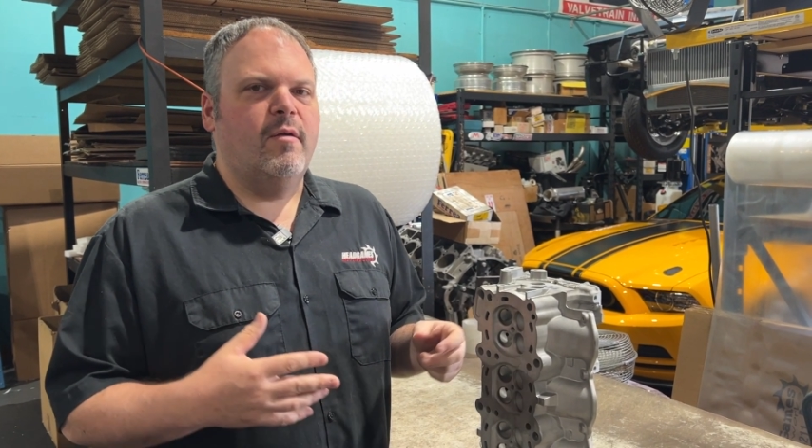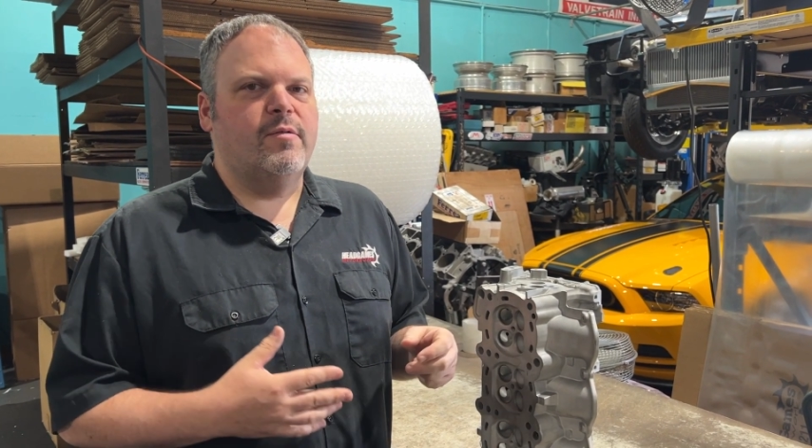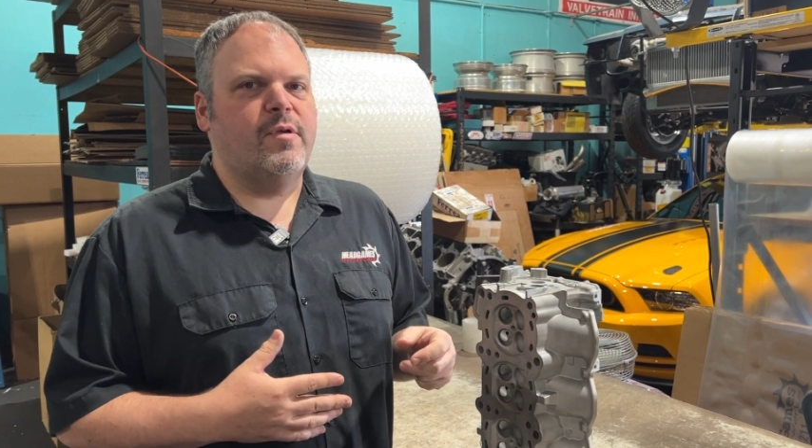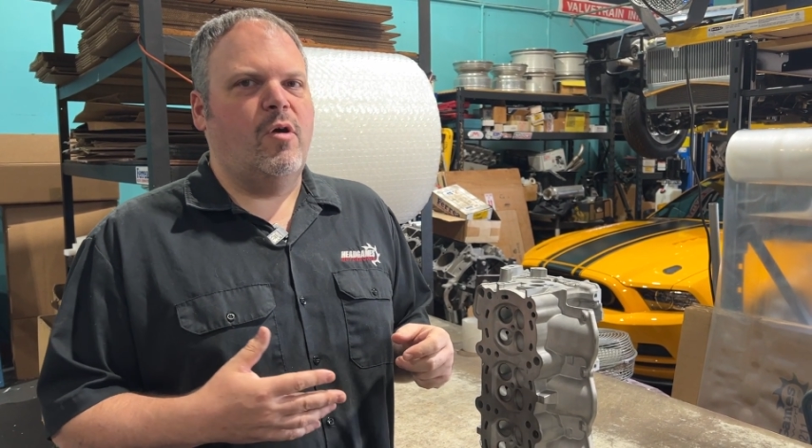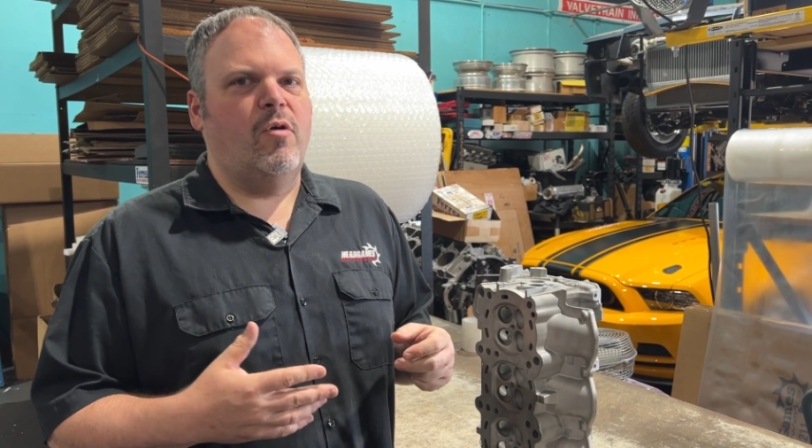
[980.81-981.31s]

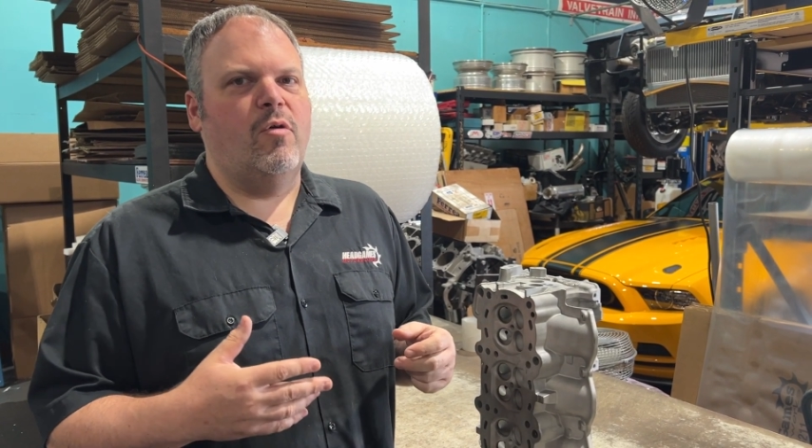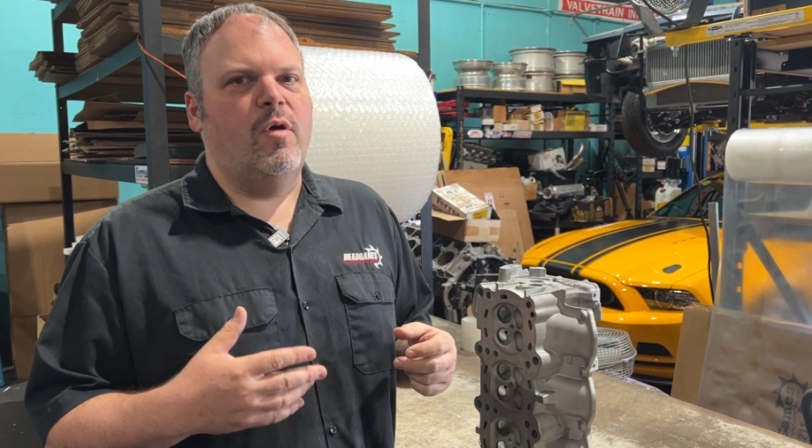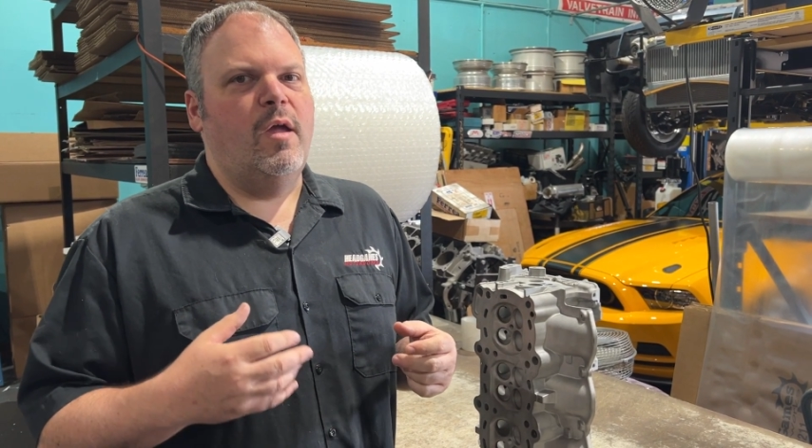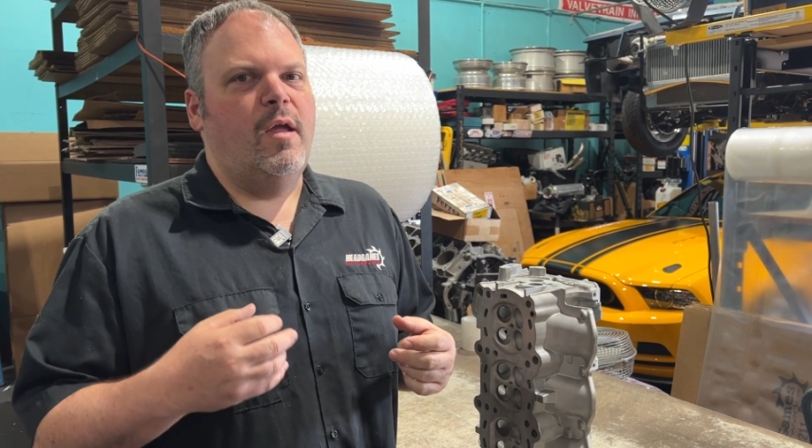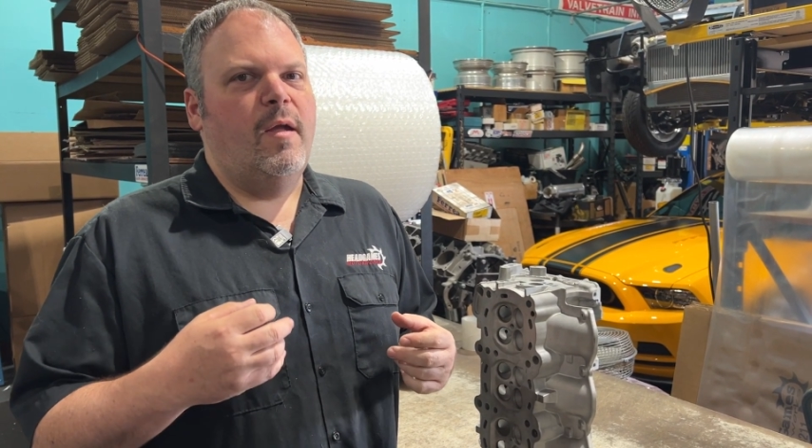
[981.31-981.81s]

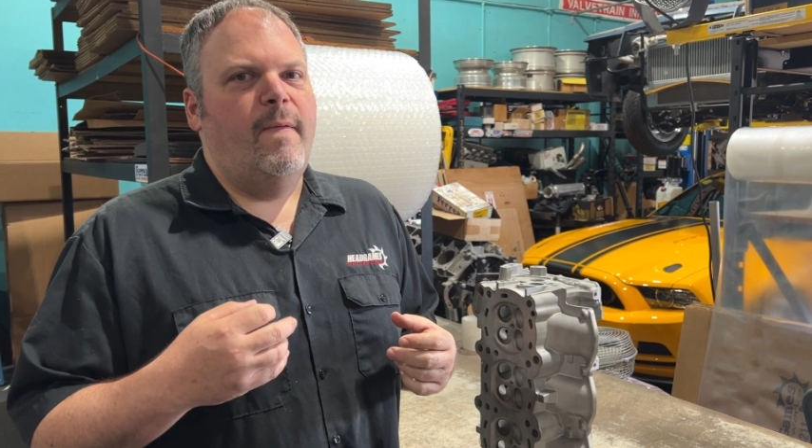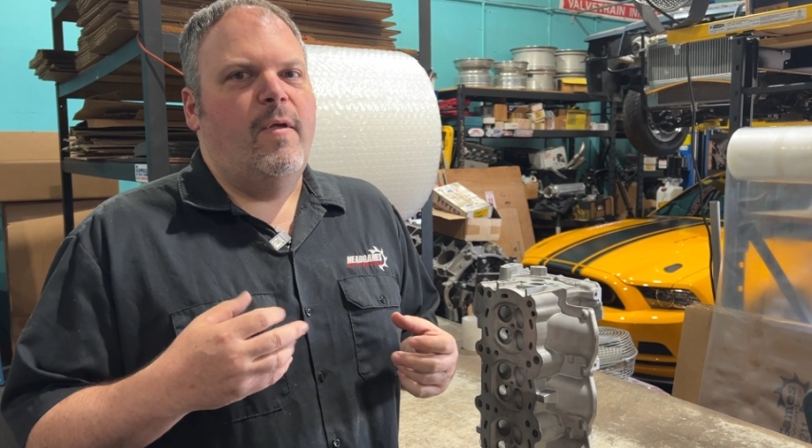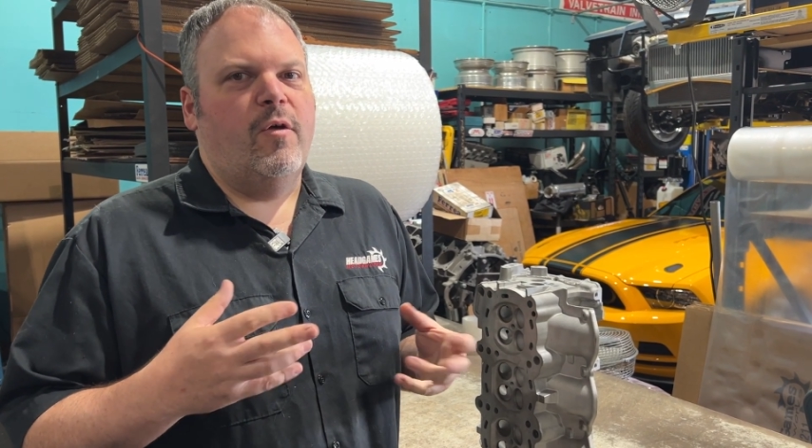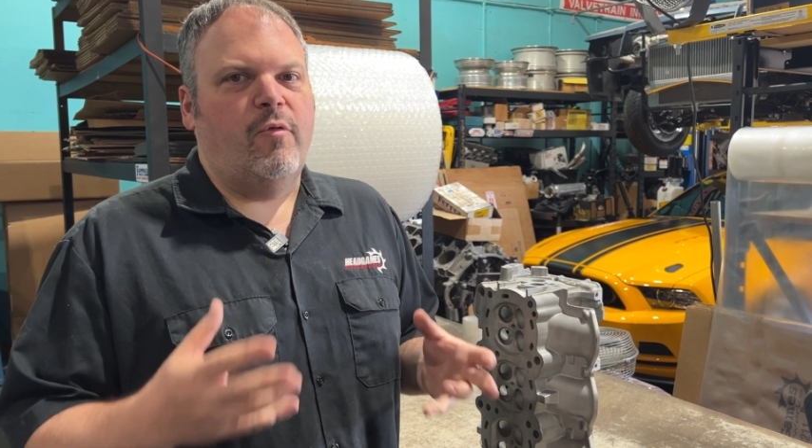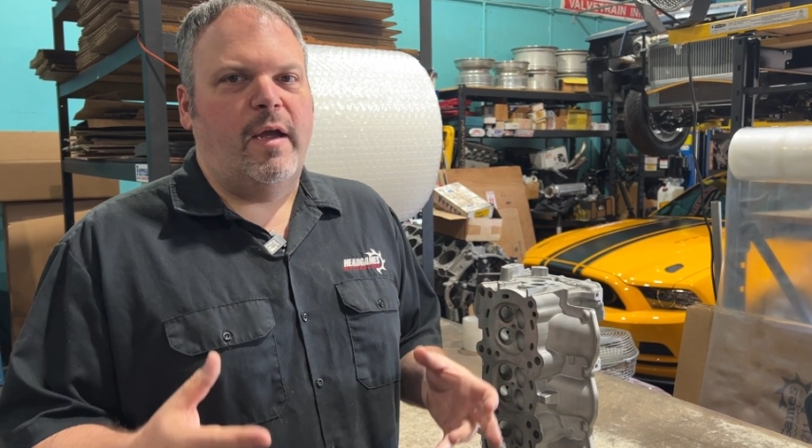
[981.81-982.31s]
So
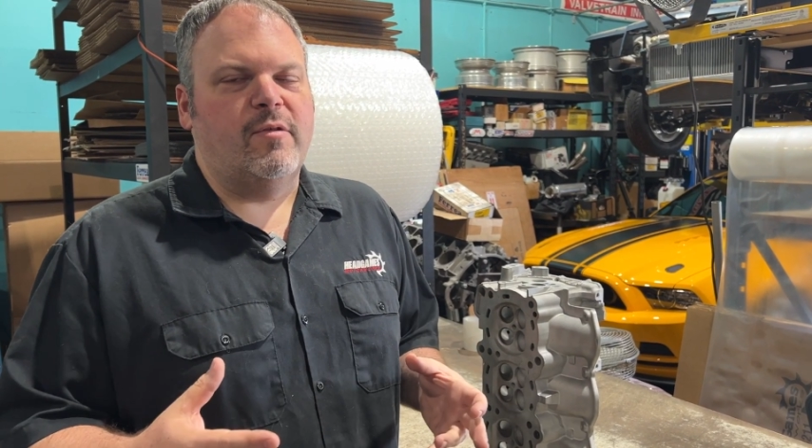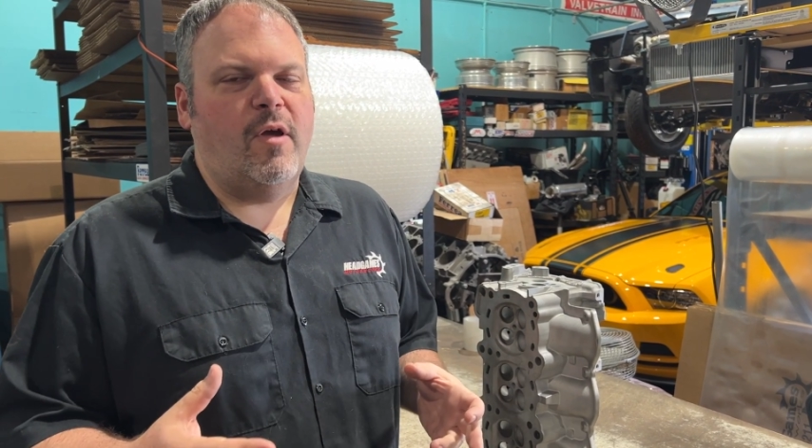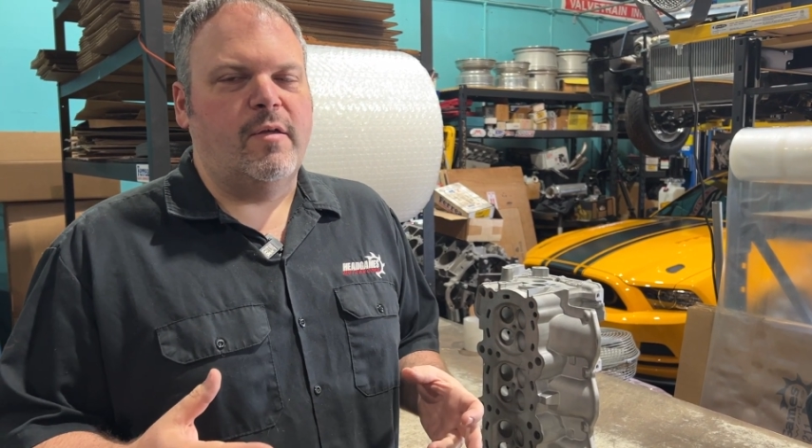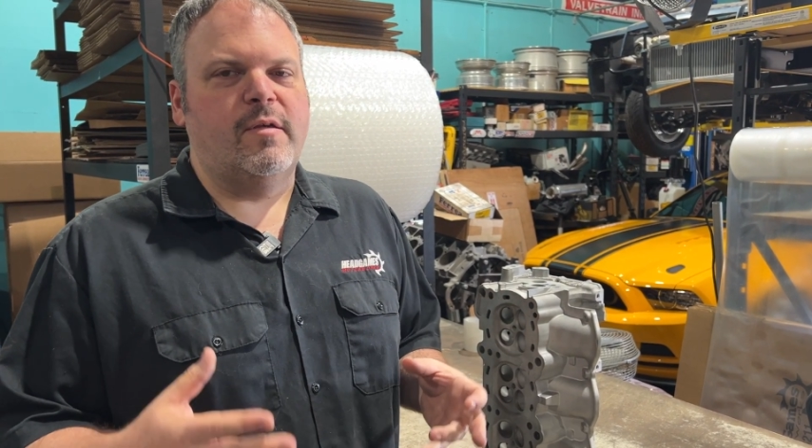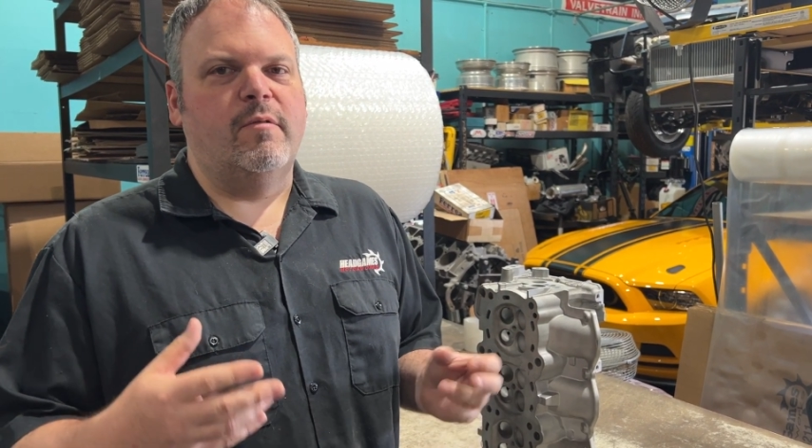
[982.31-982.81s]
Greg's
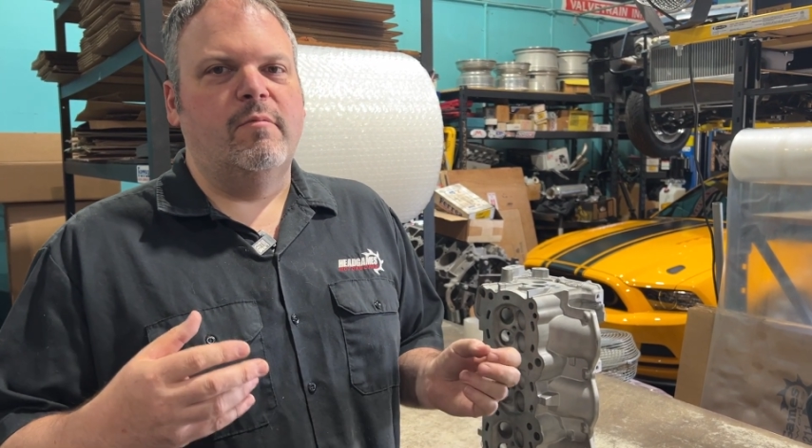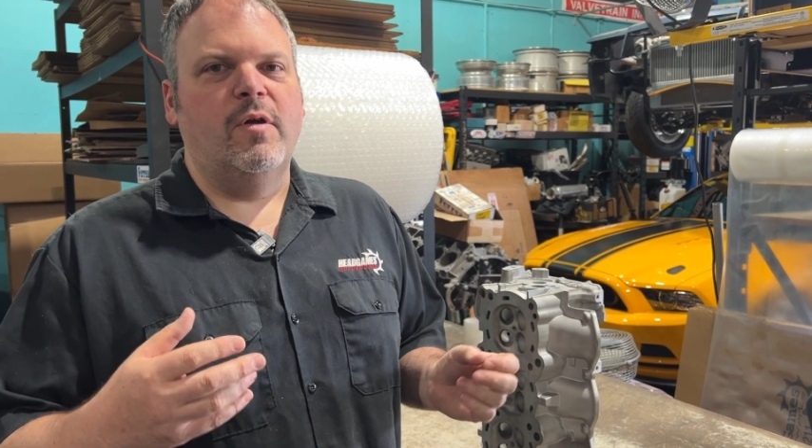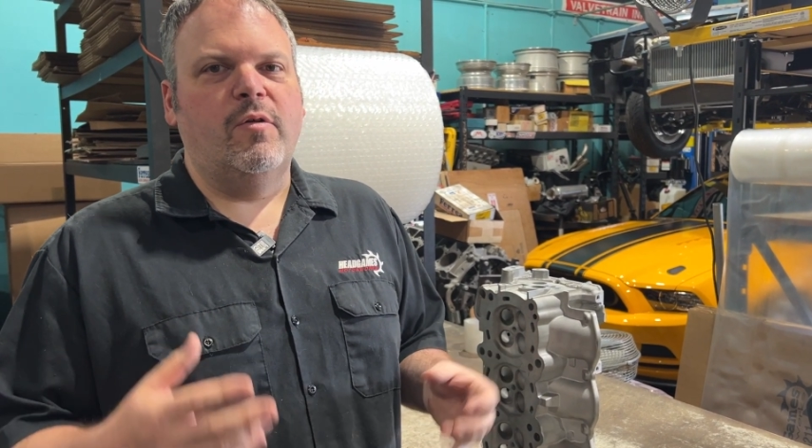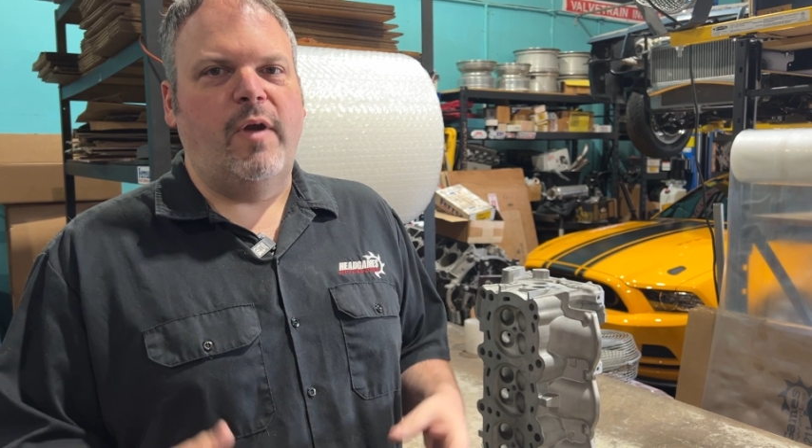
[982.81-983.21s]
awesome.